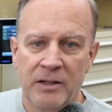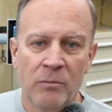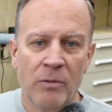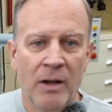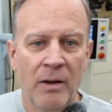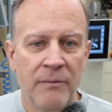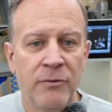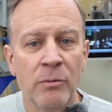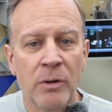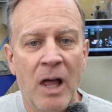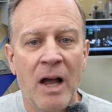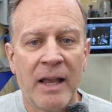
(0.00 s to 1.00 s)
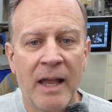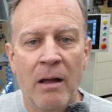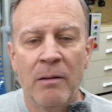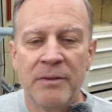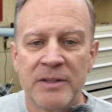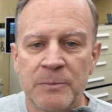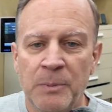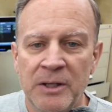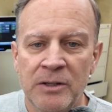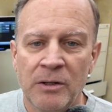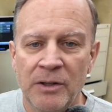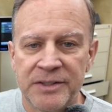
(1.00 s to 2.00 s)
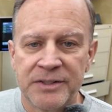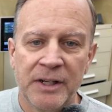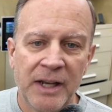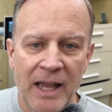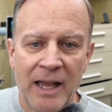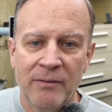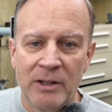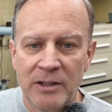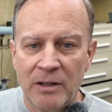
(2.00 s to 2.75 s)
if you lock out the spindle, it's going to have a